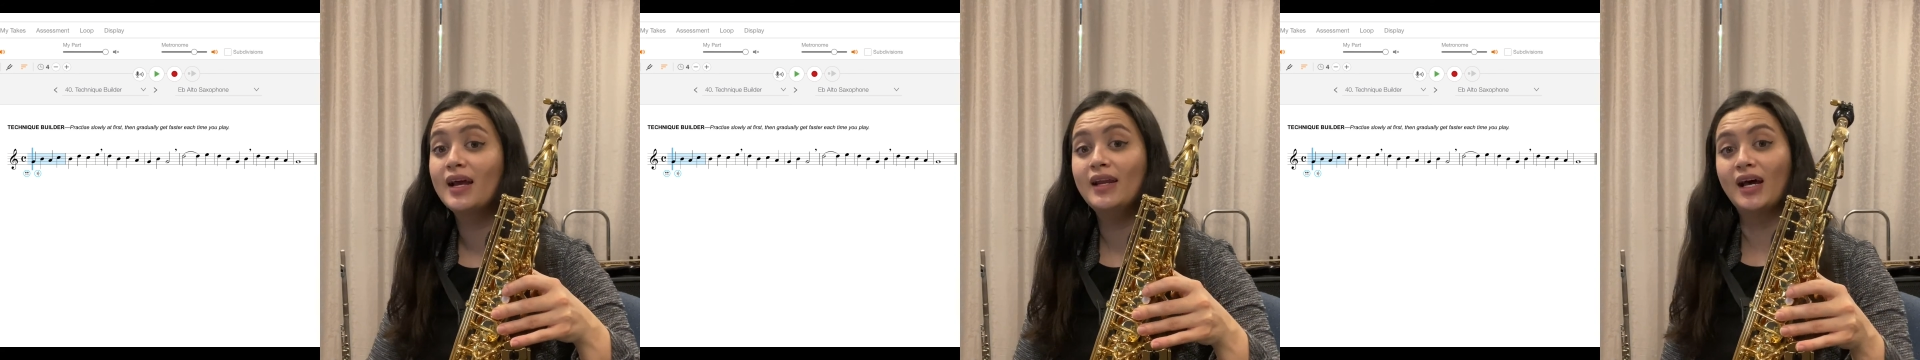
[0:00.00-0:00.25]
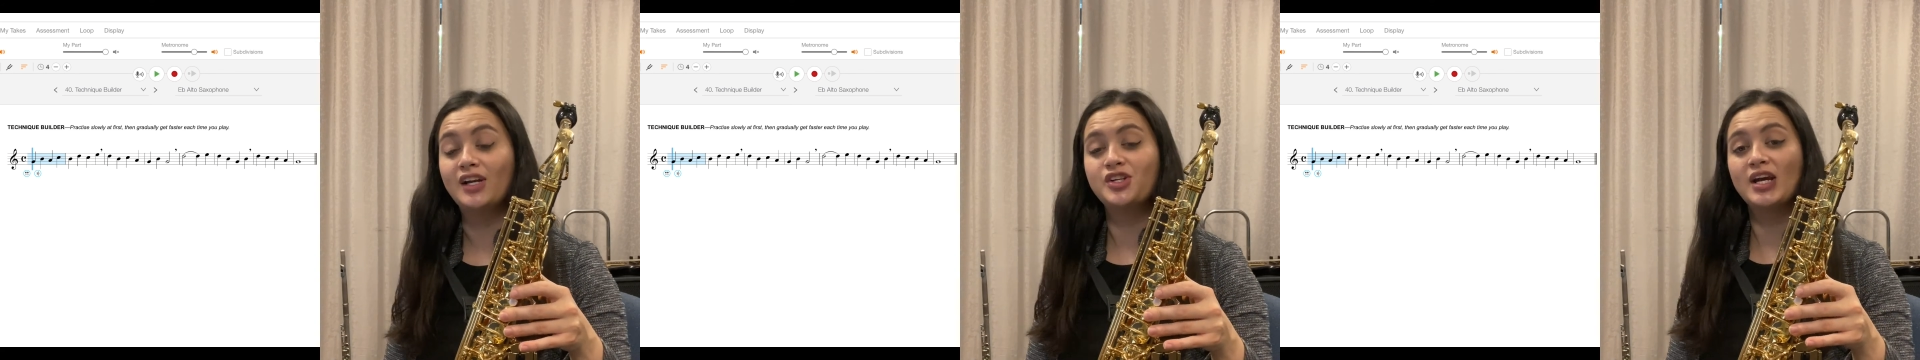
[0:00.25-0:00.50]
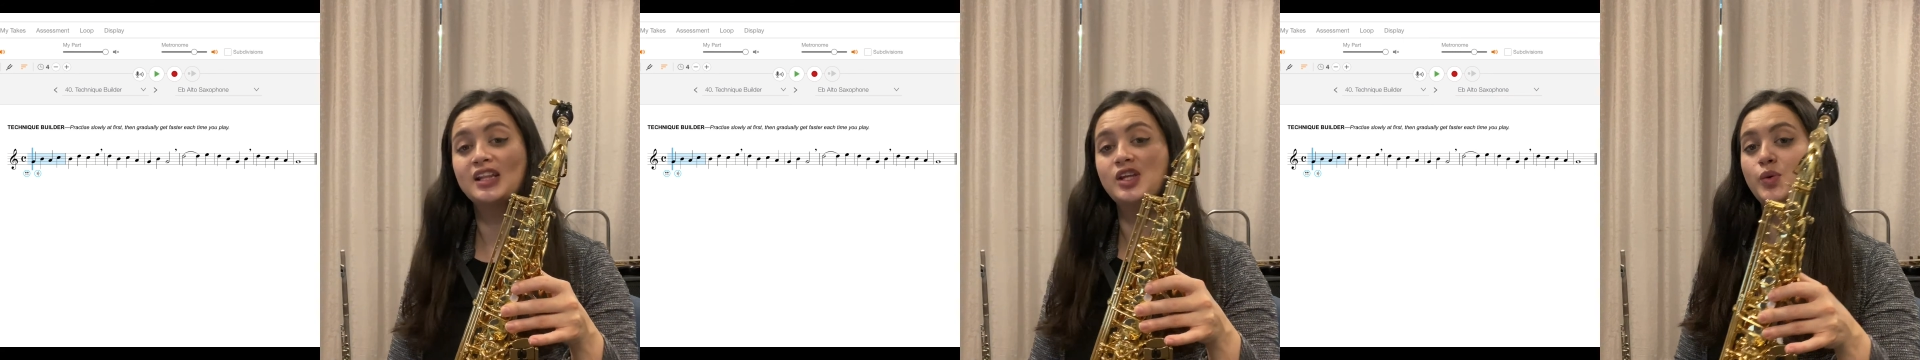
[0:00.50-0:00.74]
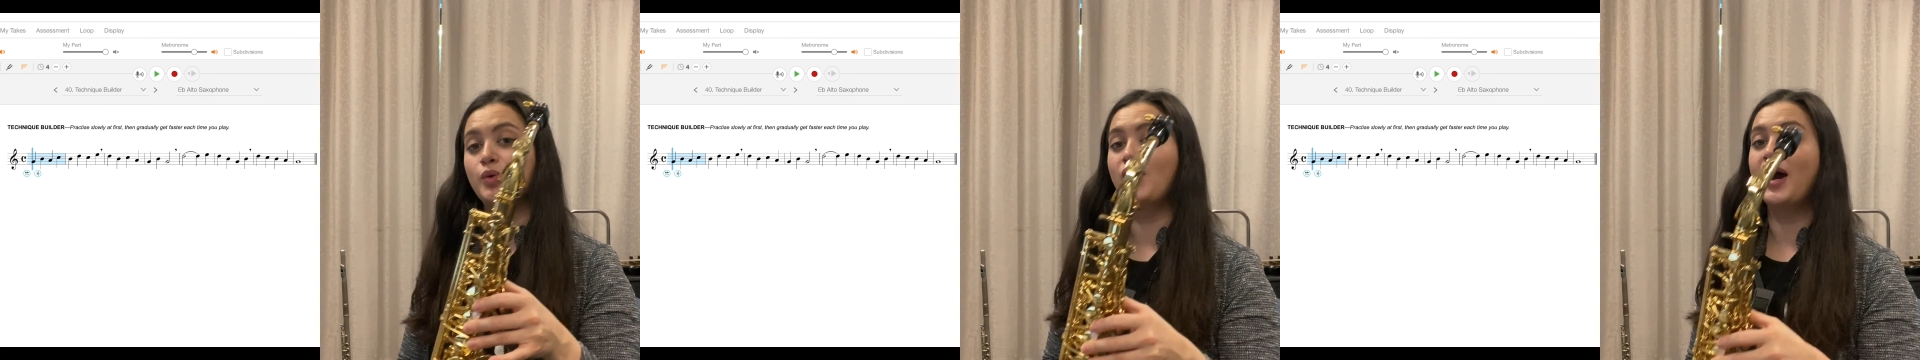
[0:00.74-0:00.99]
Now check that
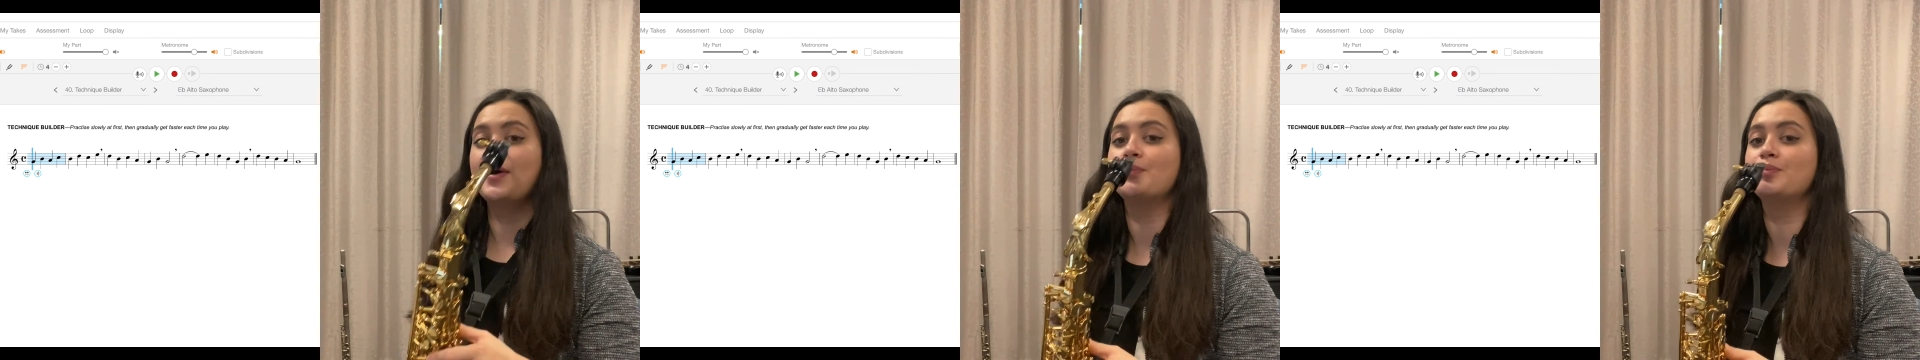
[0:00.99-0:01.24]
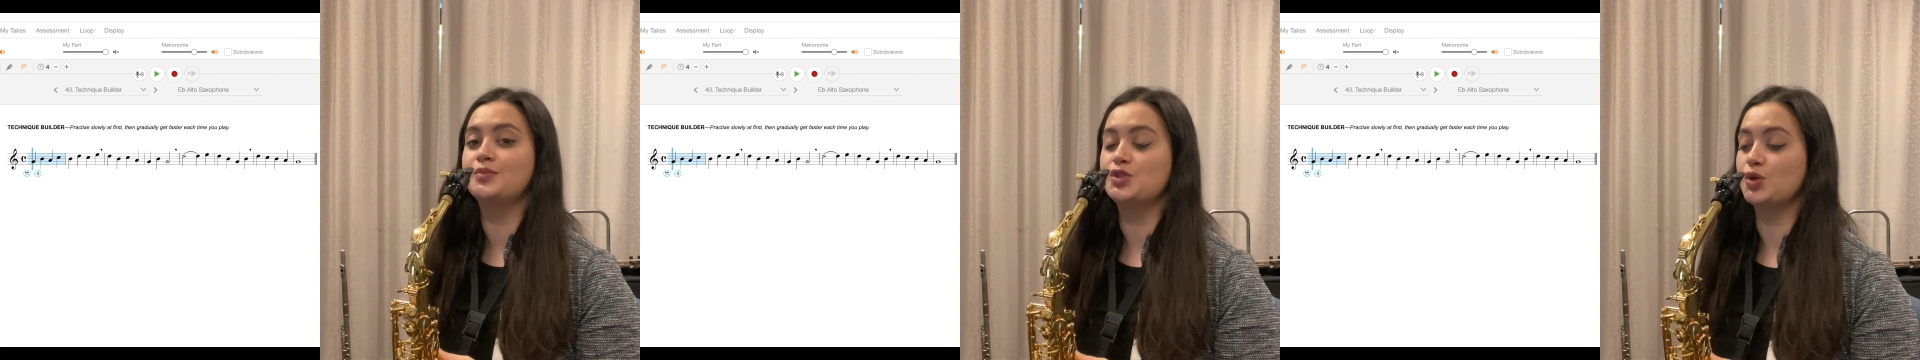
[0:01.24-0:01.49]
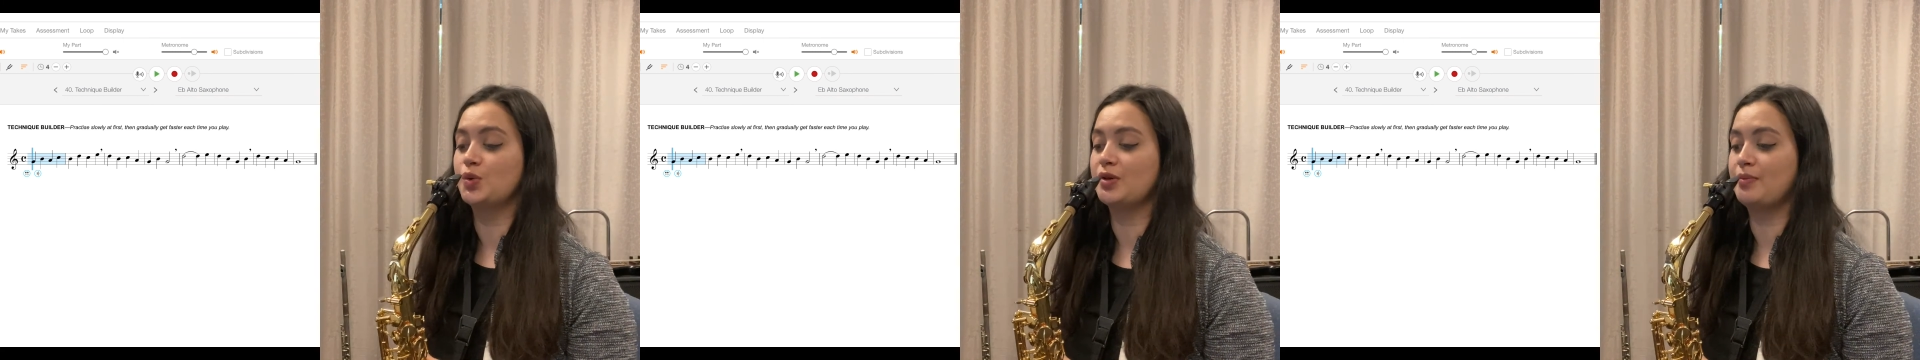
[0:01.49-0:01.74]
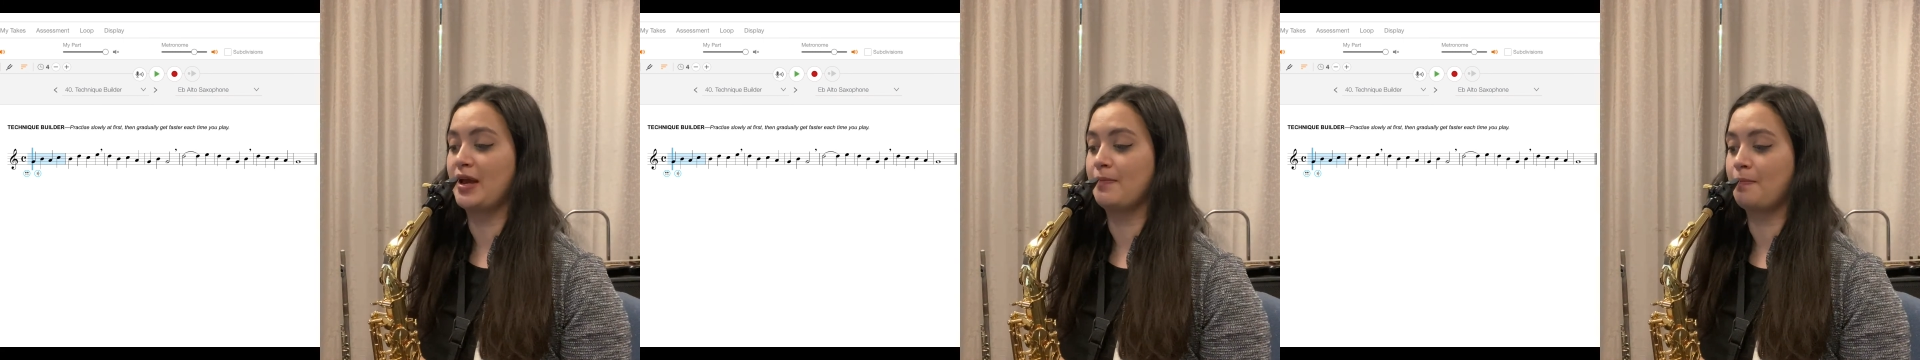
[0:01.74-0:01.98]
you were right. Do it with
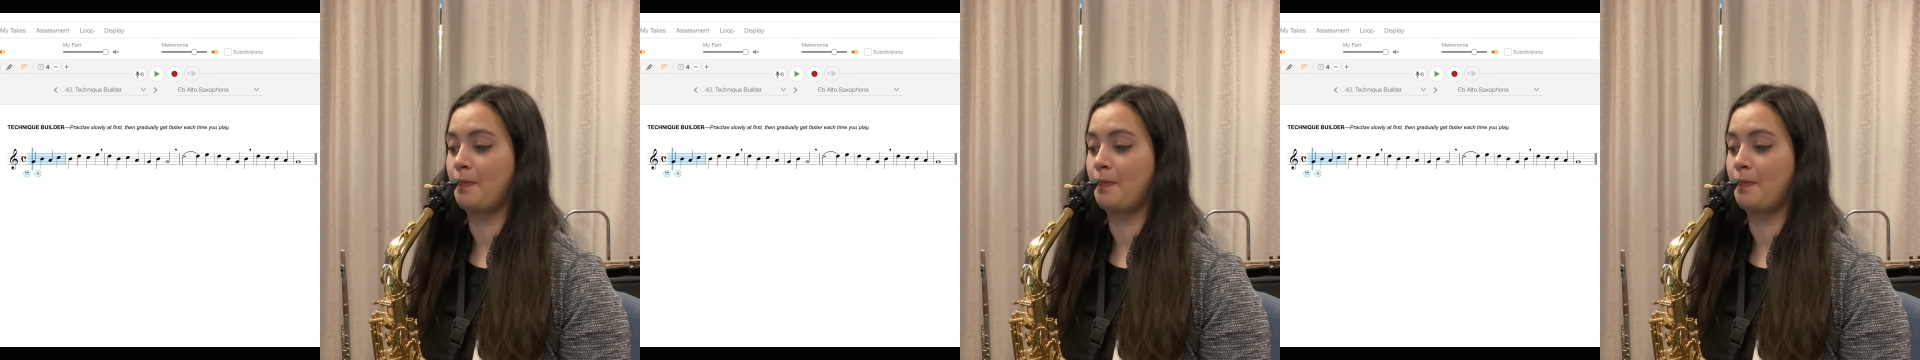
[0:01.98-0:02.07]
me.